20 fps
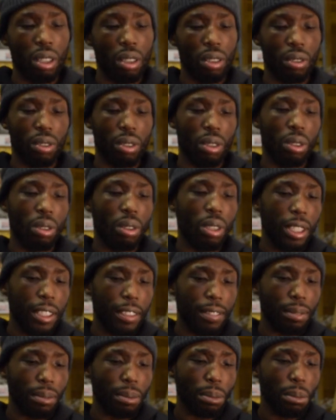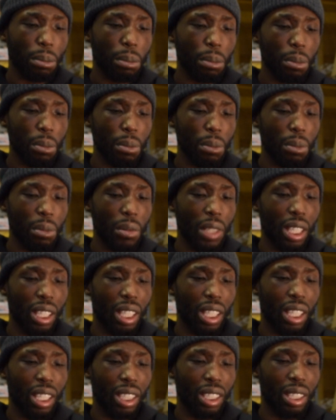So
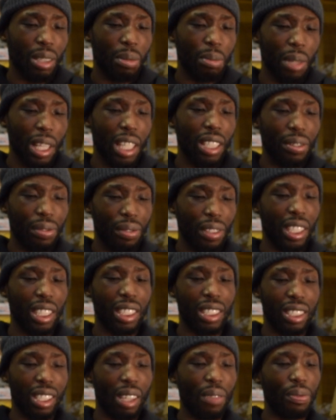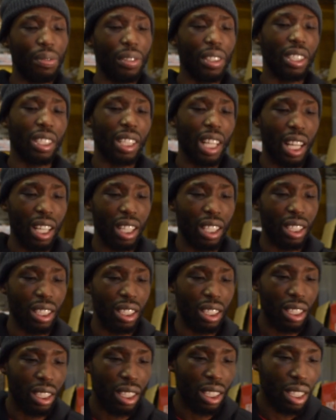the main thing is something that
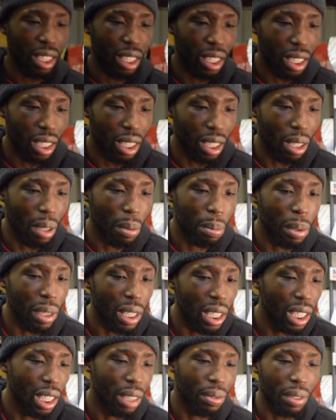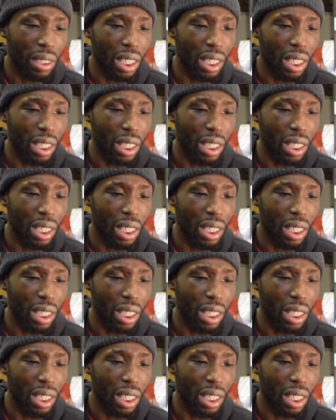could believe.